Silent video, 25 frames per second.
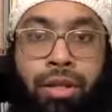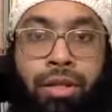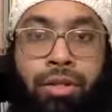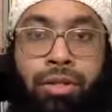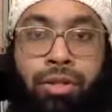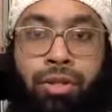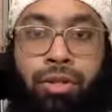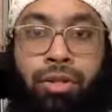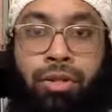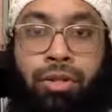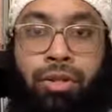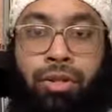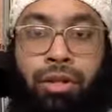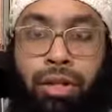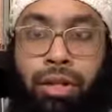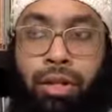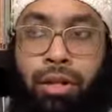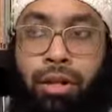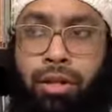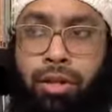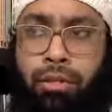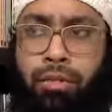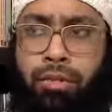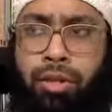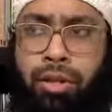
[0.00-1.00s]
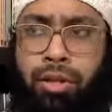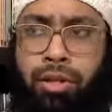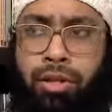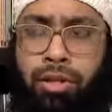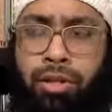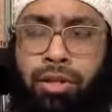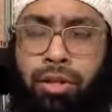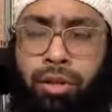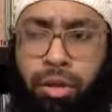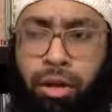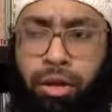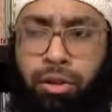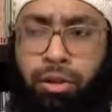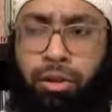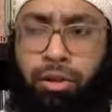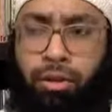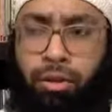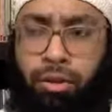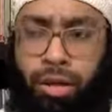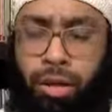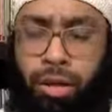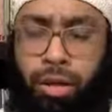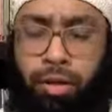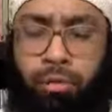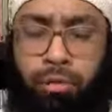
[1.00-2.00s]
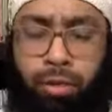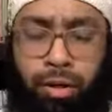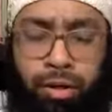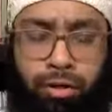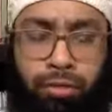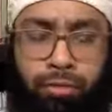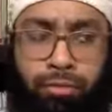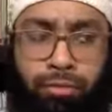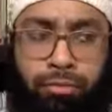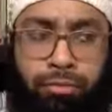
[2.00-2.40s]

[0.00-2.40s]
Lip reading: juz, and in other places throughout the Quran, but